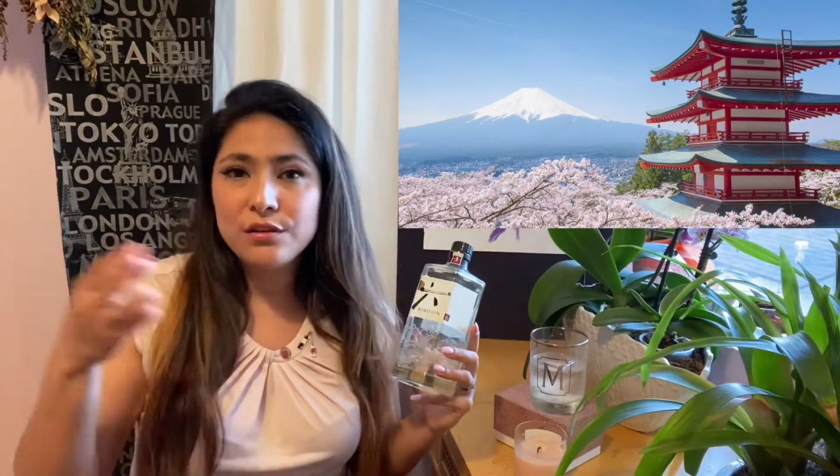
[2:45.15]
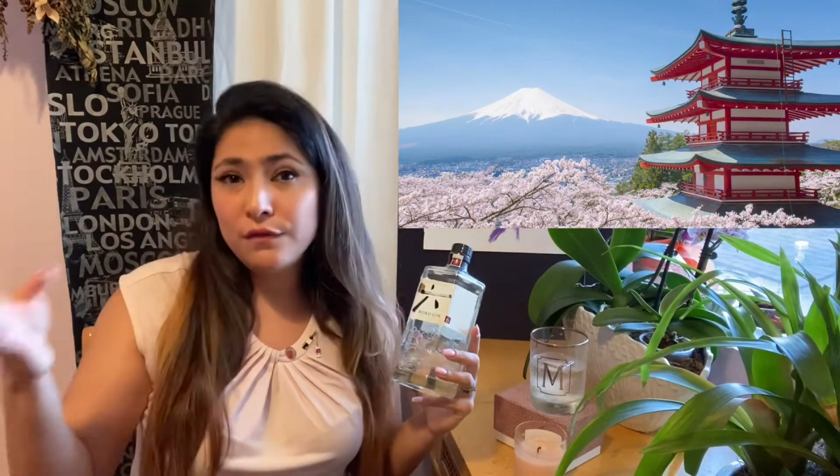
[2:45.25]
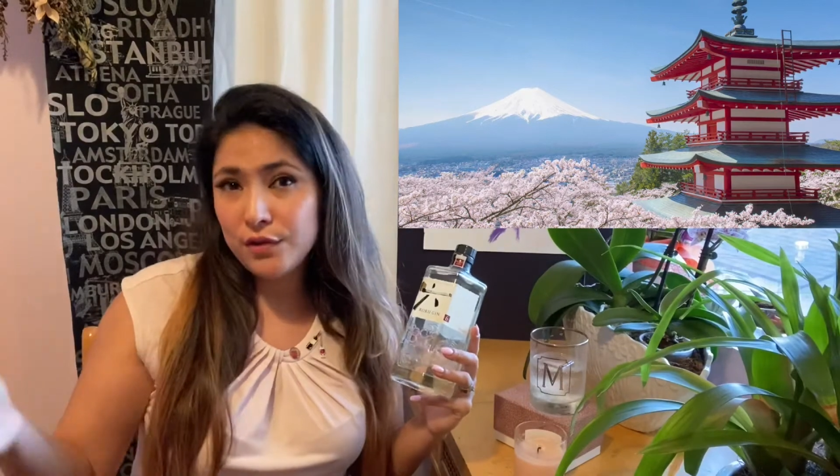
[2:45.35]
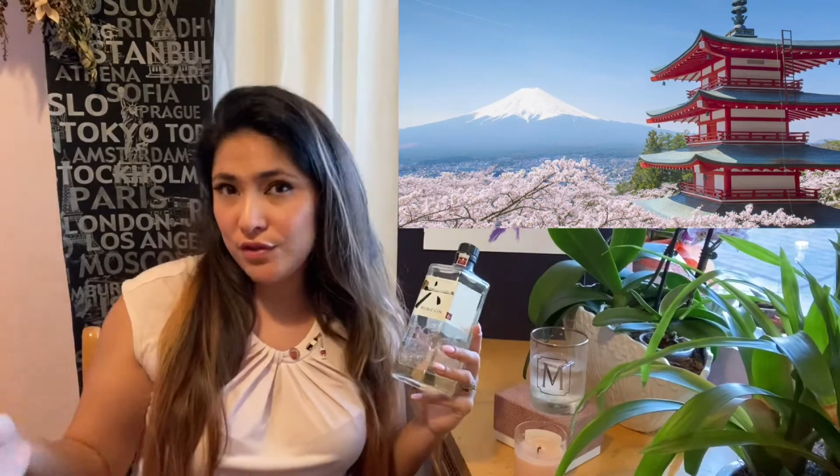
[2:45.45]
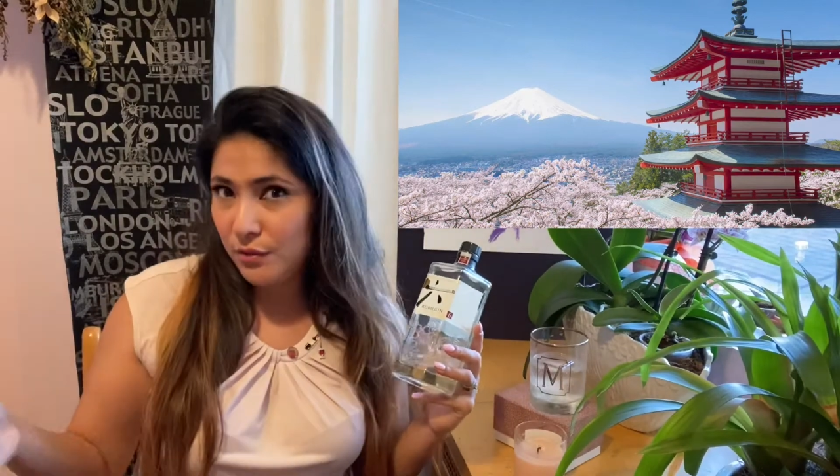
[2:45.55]

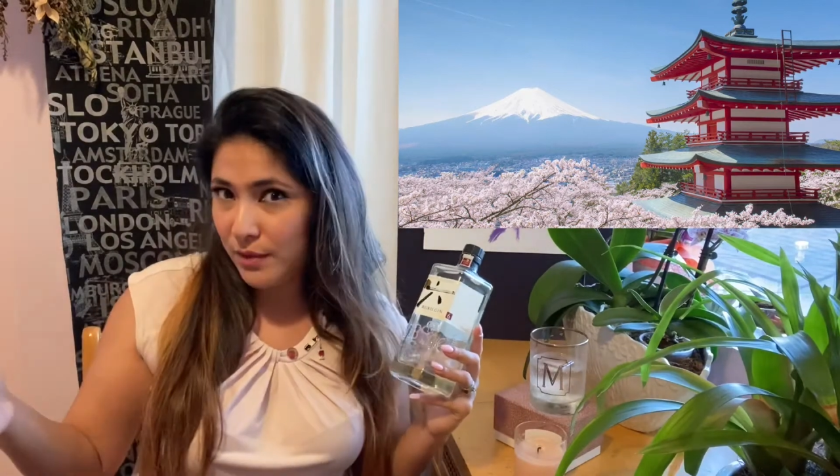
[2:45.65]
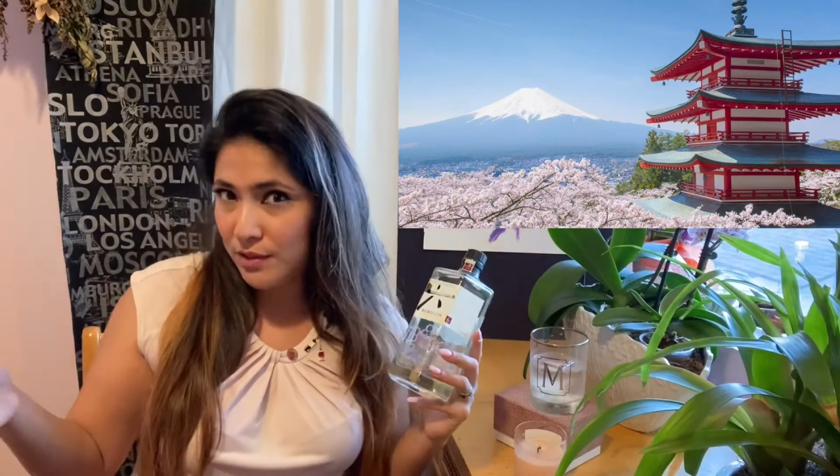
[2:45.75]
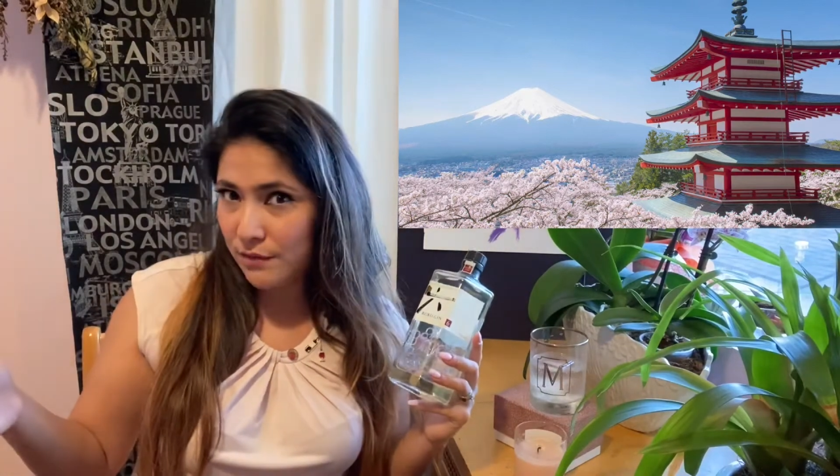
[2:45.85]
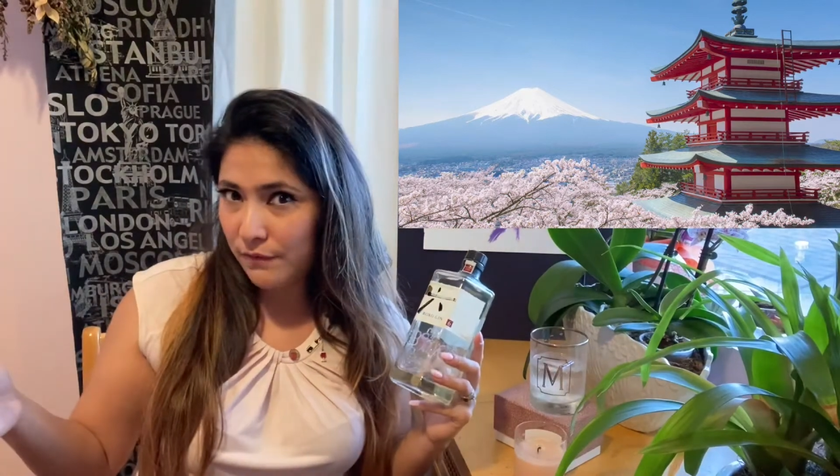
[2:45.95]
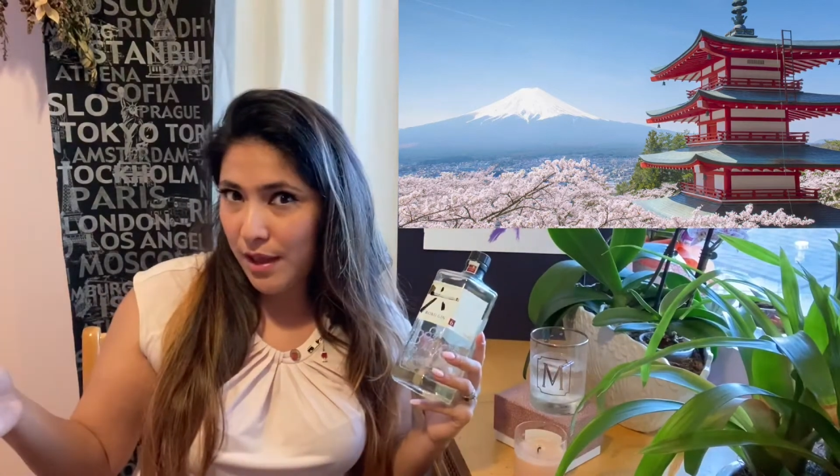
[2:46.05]
first 2 weeks
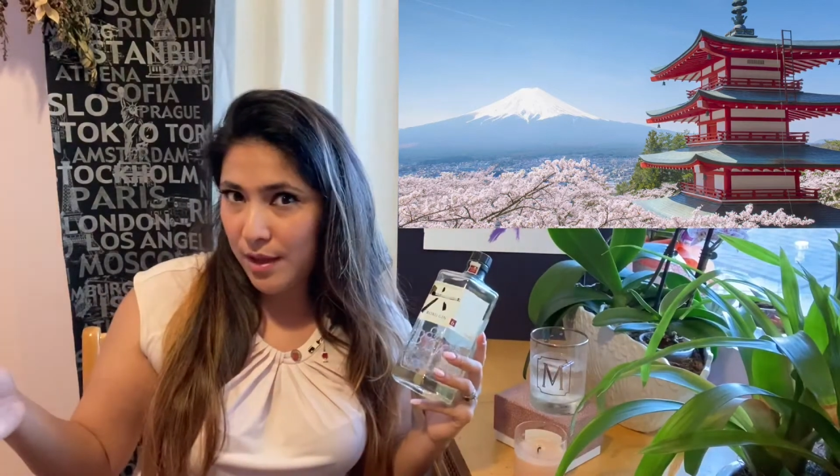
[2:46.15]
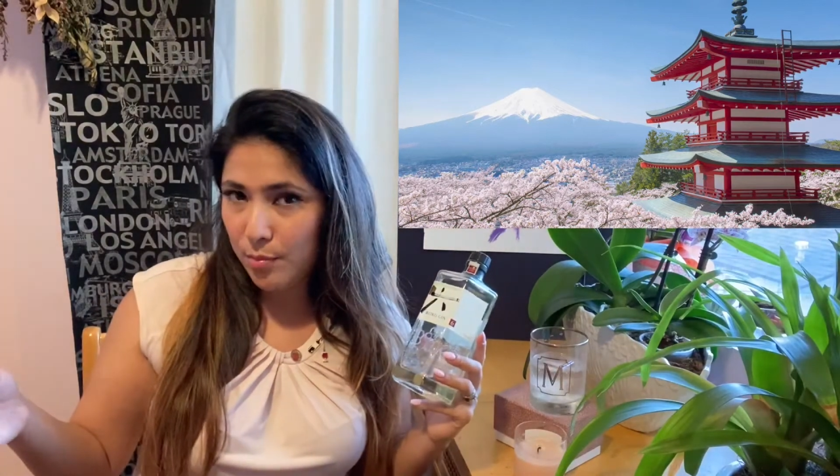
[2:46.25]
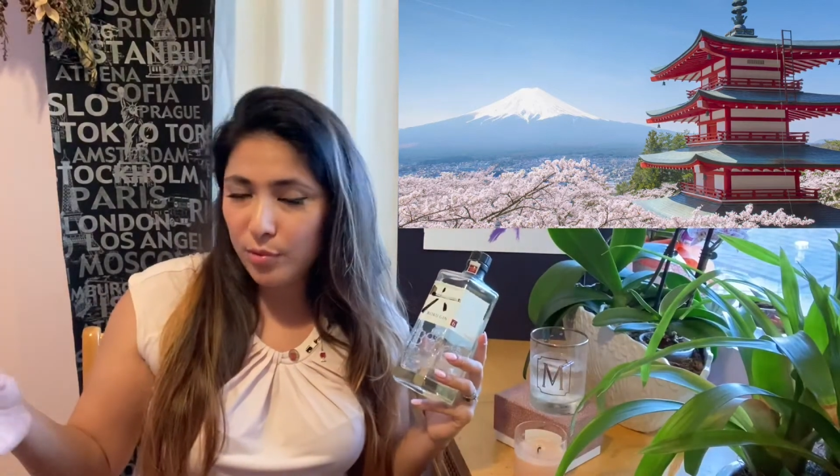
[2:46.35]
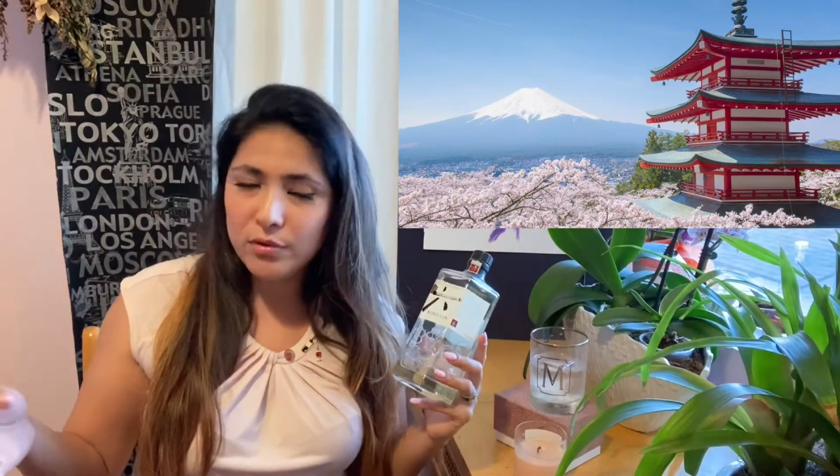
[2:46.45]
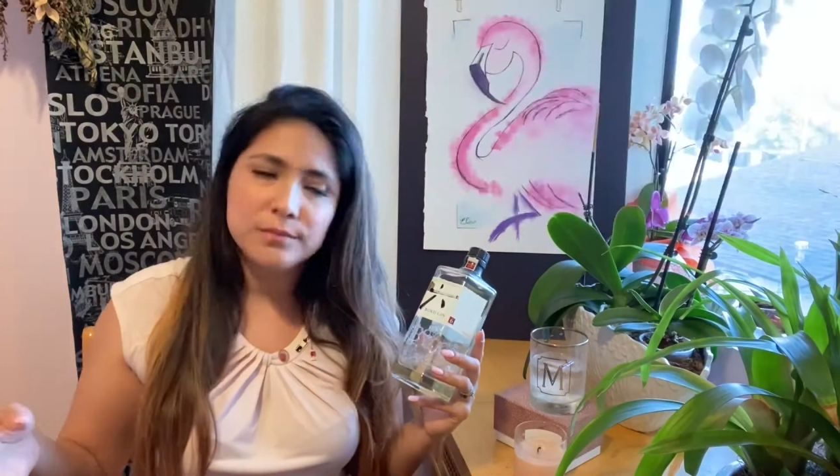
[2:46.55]
of
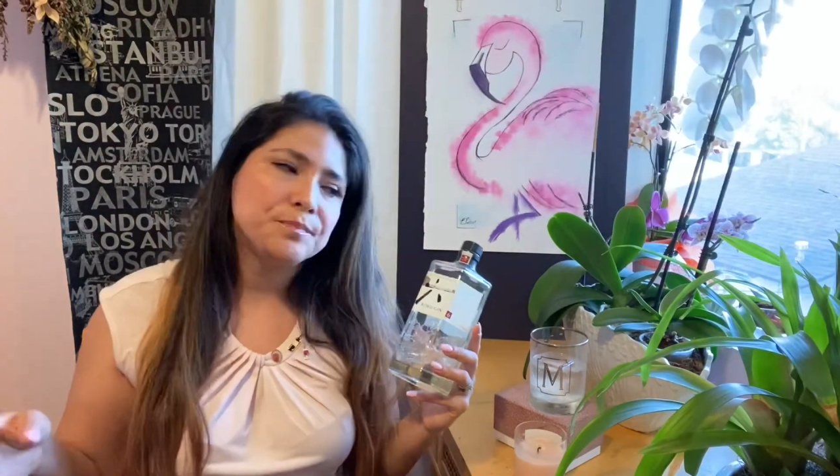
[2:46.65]
April.